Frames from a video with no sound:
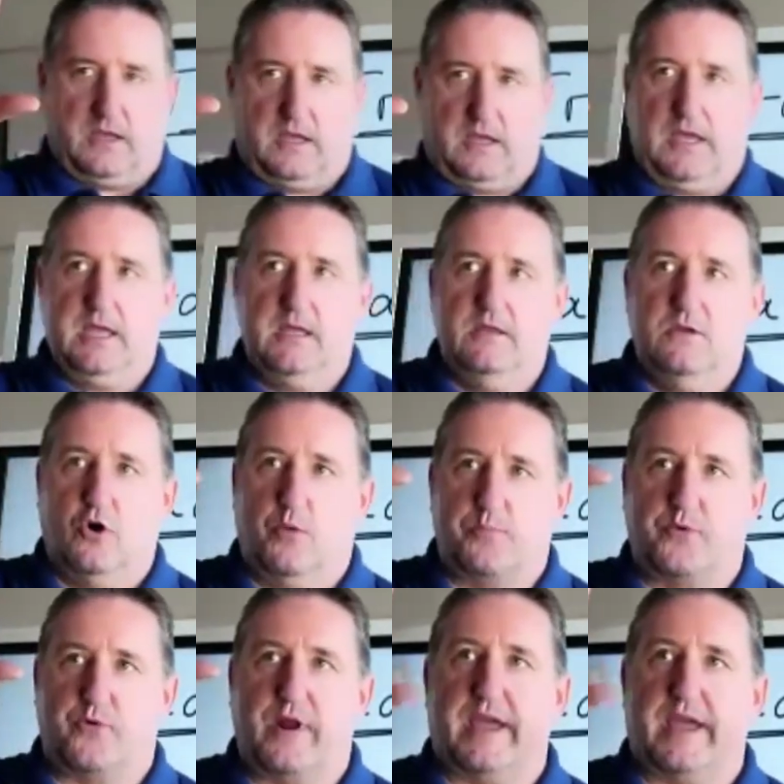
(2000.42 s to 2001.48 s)
in your
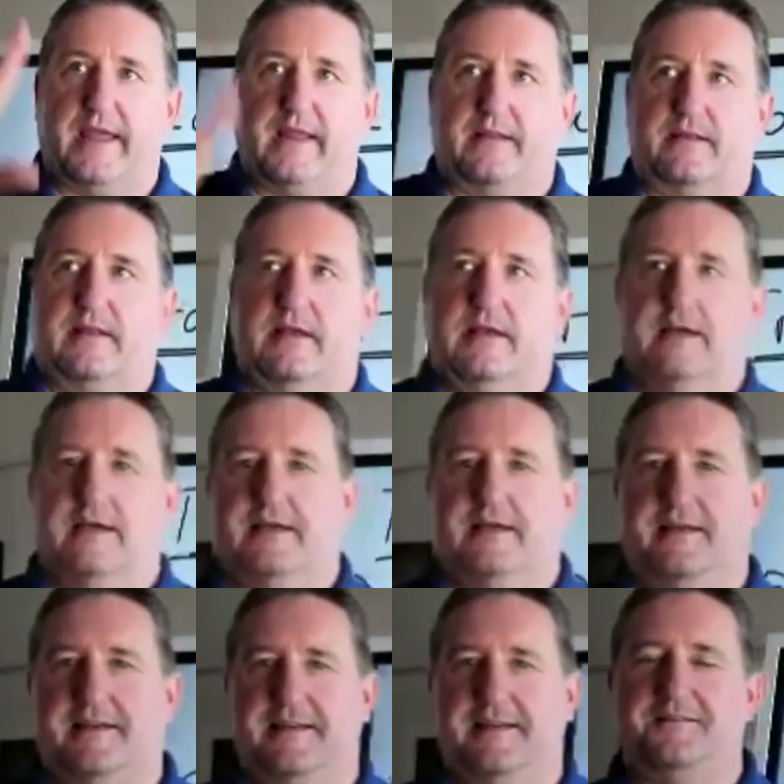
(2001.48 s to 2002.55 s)
brain,
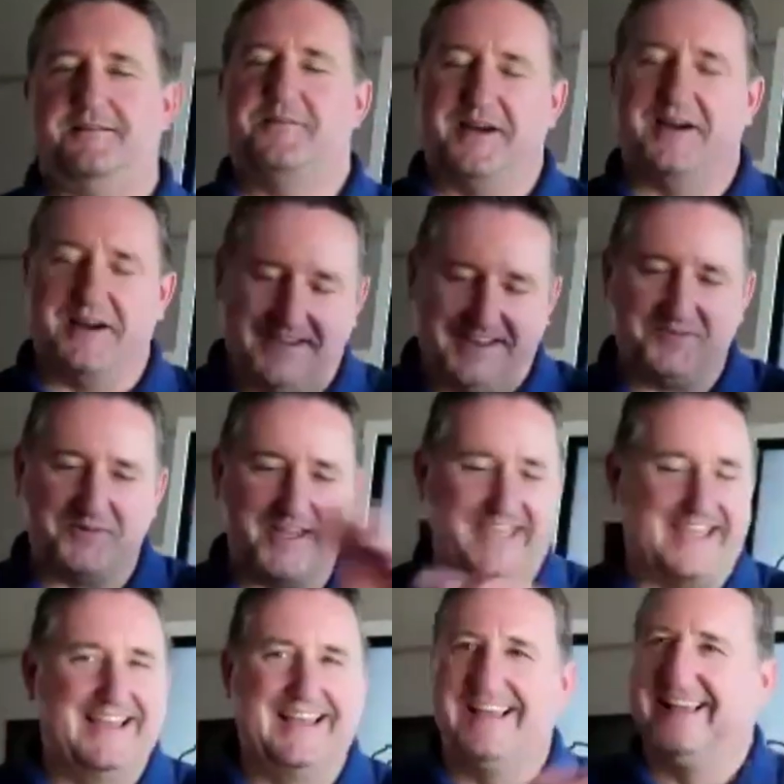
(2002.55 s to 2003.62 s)
and by the
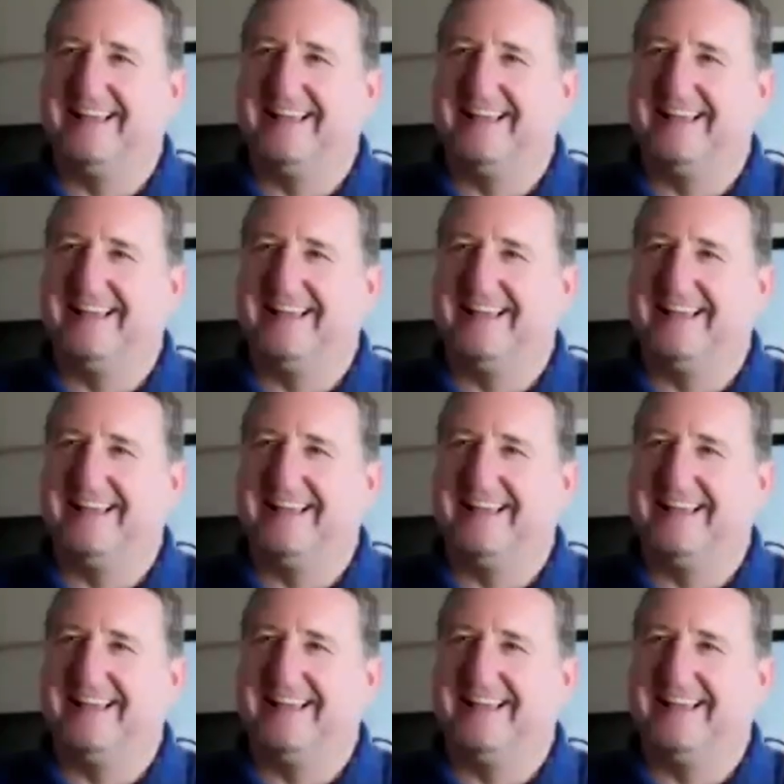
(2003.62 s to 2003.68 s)
way,